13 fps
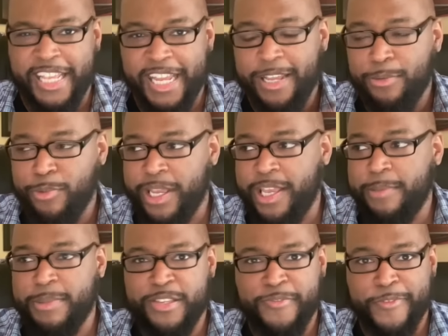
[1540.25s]
getting
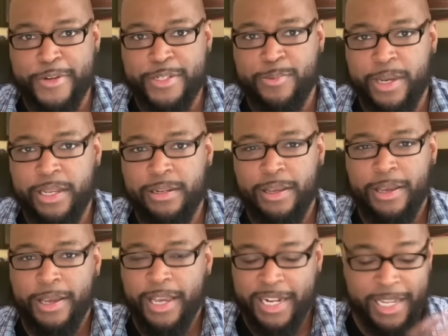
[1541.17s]
Raheem his first win?
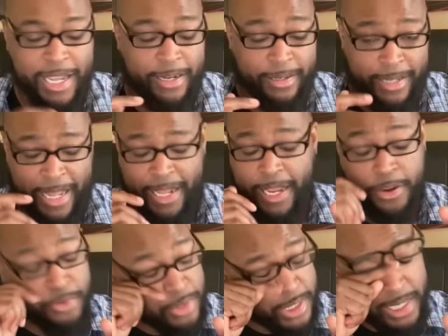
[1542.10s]
And again, that
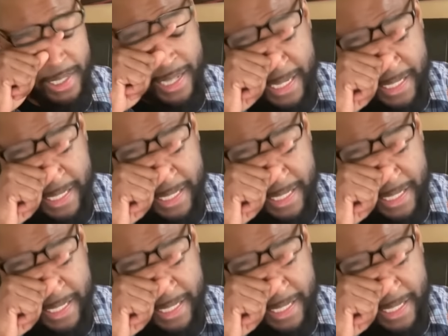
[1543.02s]
energy in